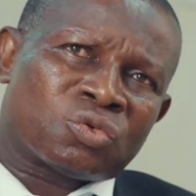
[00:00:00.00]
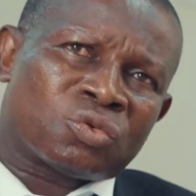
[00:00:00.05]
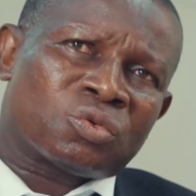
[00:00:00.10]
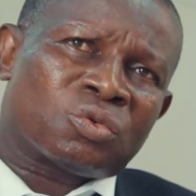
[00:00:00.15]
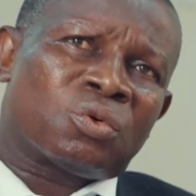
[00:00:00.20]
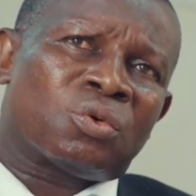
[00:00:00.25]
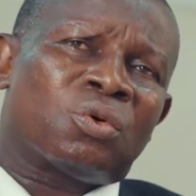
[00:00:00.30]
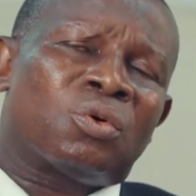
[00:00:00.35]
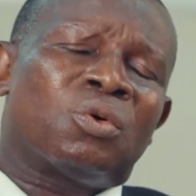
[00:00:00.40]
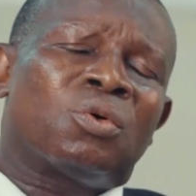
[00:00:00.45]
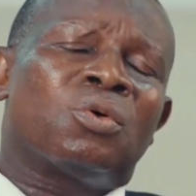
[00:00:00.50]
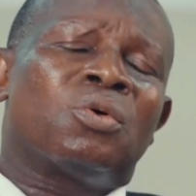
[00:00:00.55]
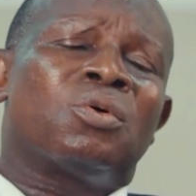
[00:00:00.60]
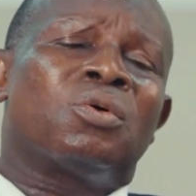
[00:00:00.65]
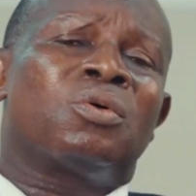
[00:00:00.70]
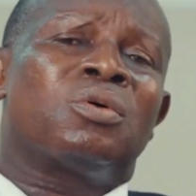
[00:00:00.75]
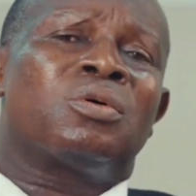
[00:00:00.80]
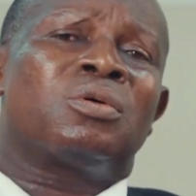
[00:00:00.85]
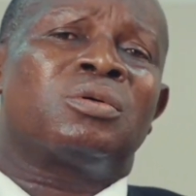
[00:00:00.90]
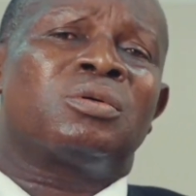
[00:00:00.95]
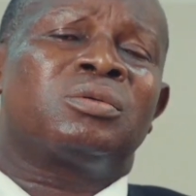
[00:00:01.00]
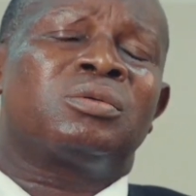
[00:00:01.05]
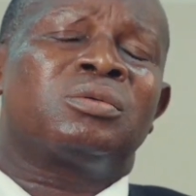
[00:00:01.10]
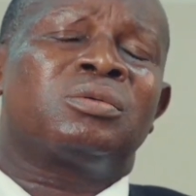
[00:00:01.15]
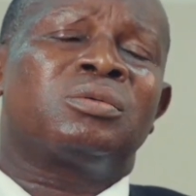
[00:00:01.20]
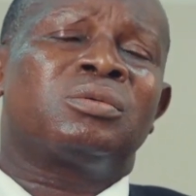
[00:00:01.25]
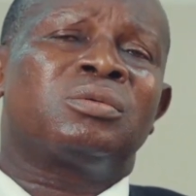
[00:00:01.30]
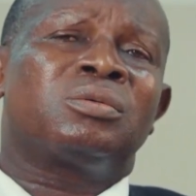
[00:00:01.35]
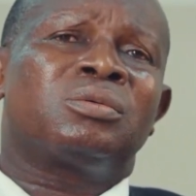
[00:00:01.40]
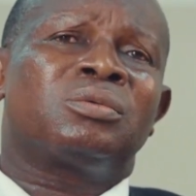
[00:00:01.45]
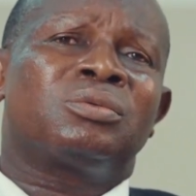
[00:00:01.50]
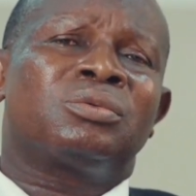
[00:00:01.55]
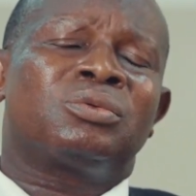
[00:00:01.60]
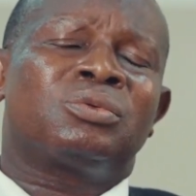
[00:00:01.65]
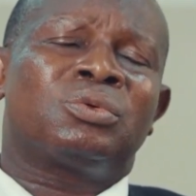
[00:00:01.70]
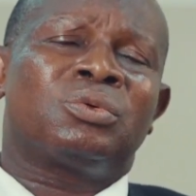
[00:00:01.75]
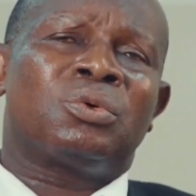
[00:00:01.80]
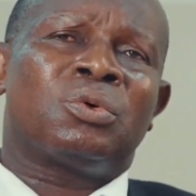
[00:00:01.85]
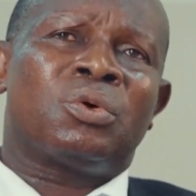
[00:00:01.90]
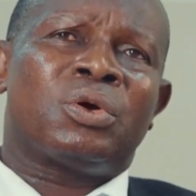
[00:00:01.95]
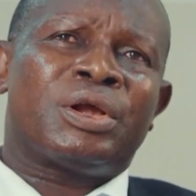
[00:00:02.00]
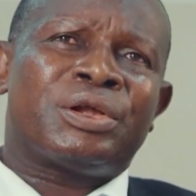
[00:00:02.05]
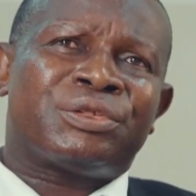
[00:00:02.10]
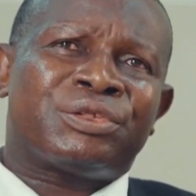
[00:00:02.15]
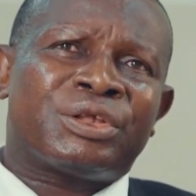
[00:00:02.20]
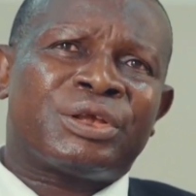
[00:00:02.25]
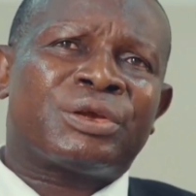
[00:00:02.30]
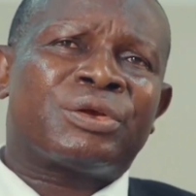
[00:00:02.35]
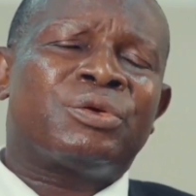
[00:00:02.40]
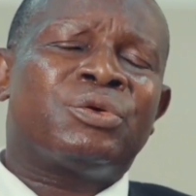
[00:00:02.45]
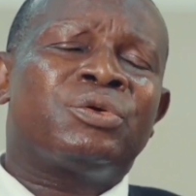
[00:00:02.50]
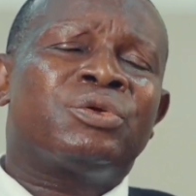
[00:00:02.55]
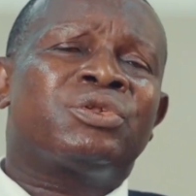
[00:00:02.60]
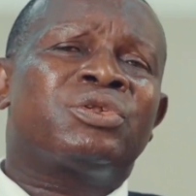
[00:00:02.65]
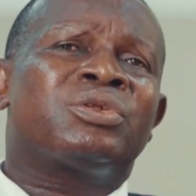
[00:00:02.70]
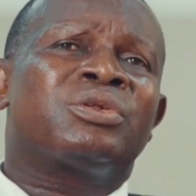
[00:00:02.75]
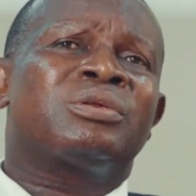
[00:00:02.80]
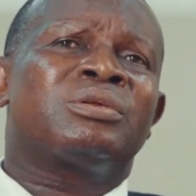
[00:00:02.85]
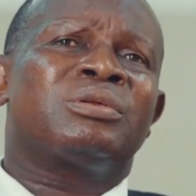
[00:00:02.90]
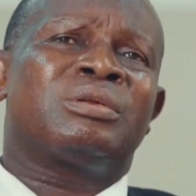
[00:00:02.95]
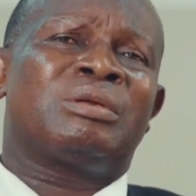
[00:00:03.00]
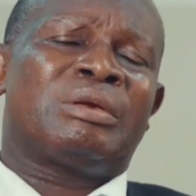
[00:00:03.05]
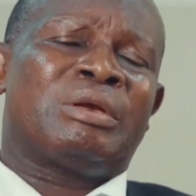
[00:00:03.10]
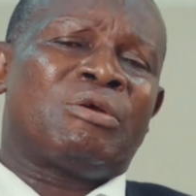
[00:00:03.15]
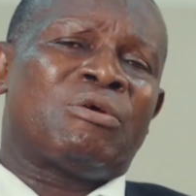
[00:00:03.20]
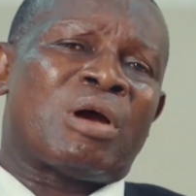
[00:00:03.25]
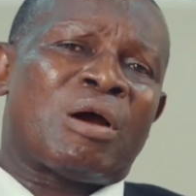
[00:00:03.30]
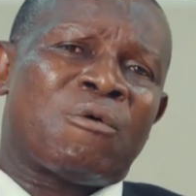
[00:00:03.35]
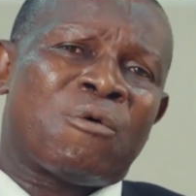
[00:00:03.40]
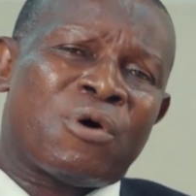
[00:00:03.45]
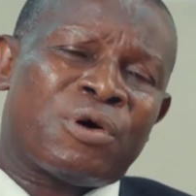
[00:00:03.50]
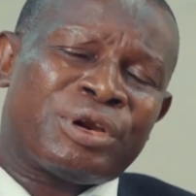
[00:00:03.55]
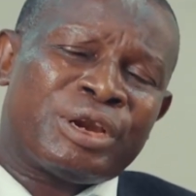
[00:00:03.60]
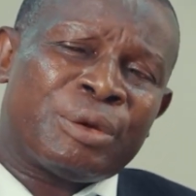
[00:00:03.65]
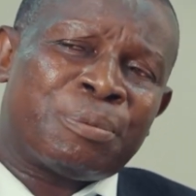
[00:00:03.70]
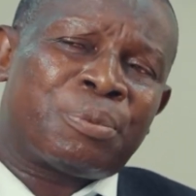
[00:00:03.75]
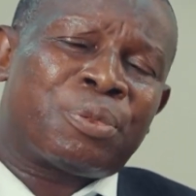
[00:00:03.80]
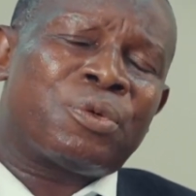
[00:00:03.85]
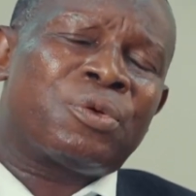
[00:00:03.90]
to execute and award a